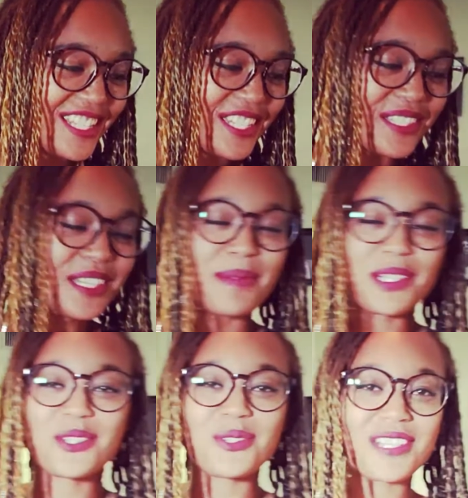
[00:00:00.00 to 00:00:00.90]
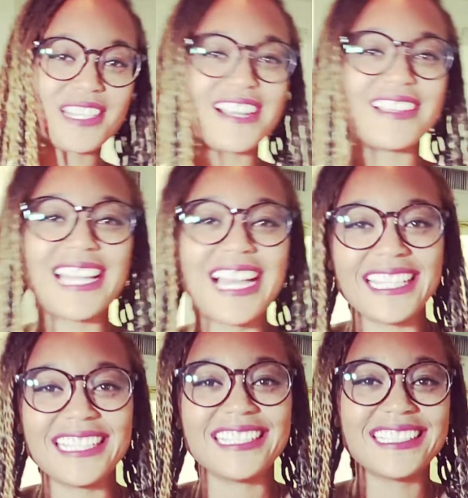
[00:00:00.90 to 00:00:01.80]
to some extraordinary
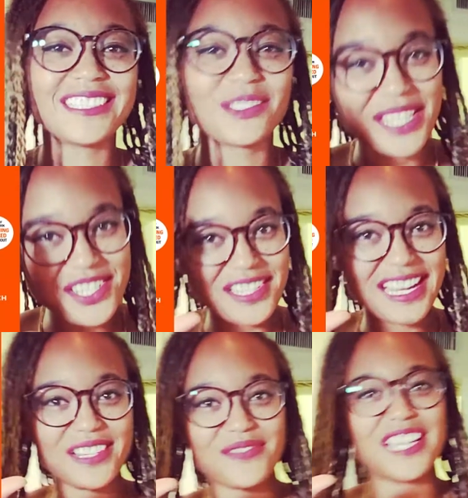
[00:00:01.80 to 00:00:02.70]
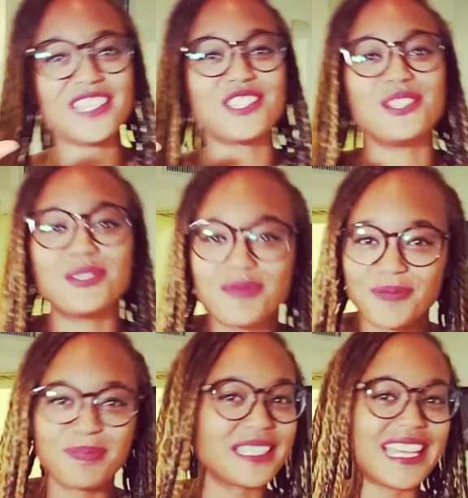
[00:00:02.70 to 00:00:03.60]
height. Raise your hand if that's you.
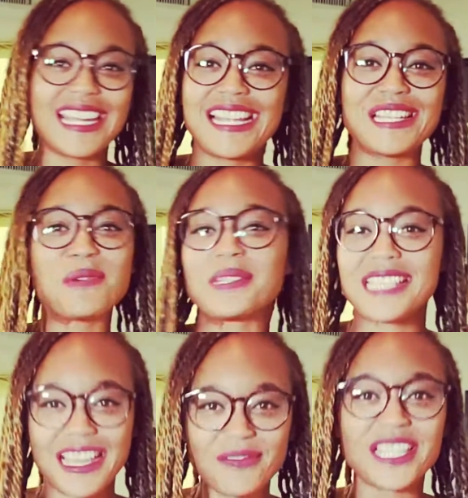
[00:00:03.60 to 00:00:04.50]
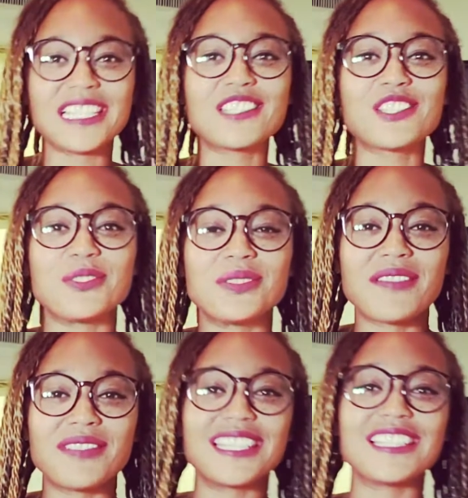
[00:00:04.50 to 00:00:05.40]
Put that hand up, because I've done it too.
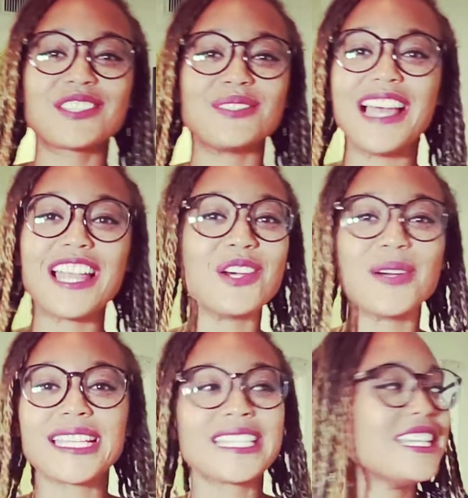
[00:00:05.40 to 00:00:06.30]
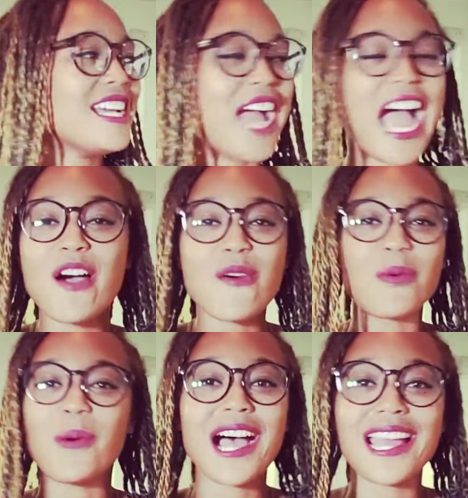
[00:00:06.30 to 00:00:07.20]
I've done it too. Not knowing how
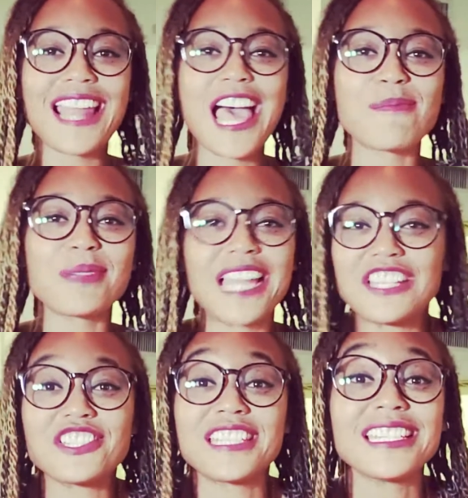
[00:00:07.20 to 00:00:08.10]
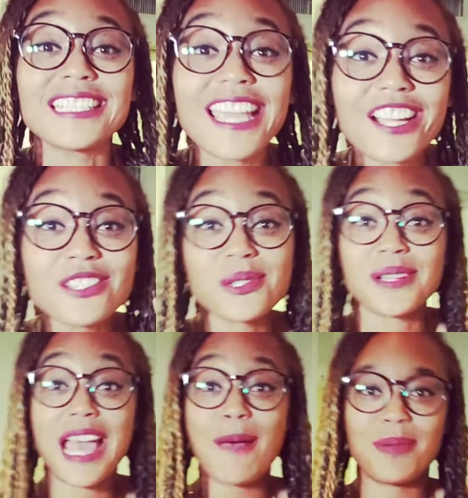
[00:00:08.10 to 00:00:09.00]
or why it happened, I just didn't care, so
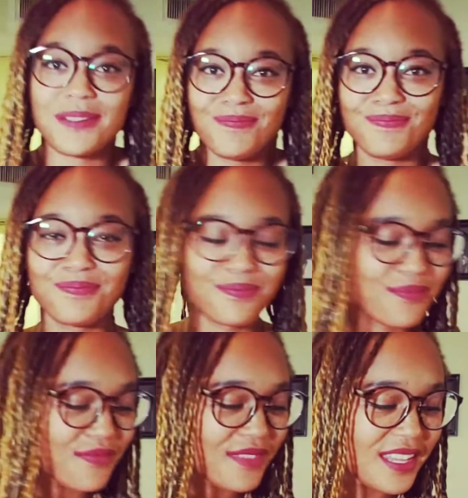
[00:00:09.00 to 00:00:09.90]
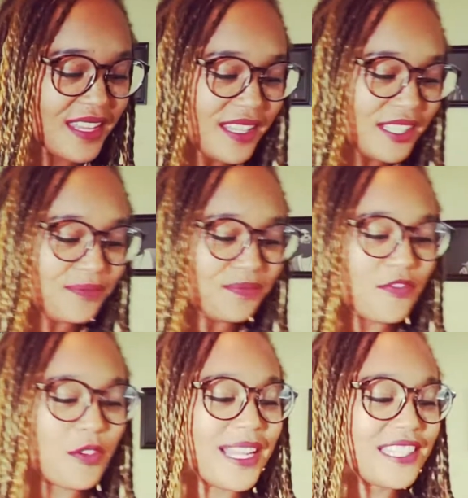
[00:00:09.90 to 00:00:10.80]
it happened.
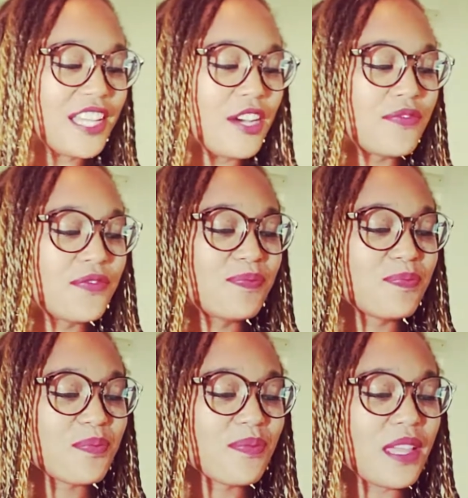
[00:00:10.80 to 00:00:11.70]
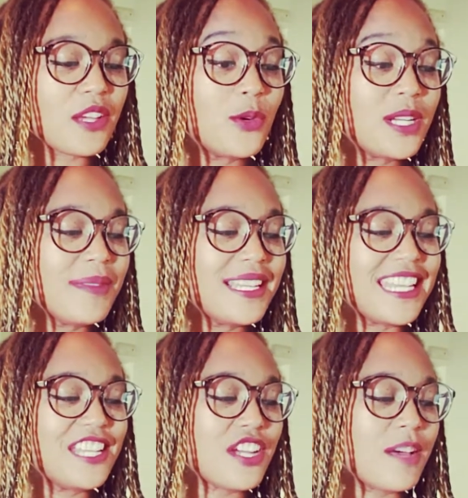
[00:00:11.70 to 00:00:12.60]
For myself, quitting my
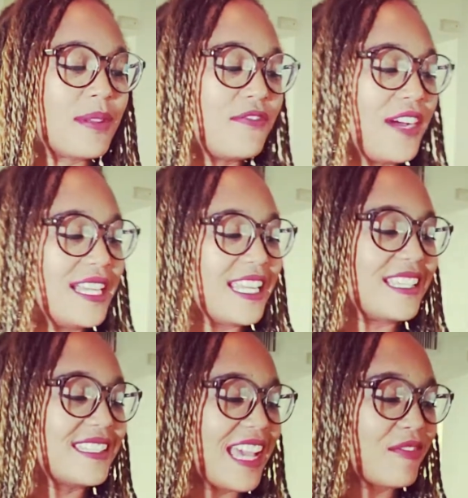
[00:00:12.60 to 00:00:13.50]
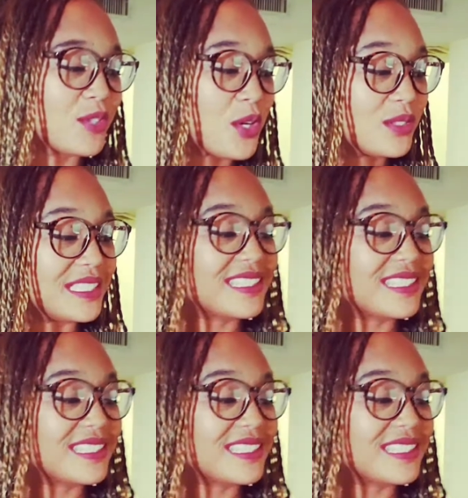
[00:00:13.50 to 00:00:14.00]
day job in finance after only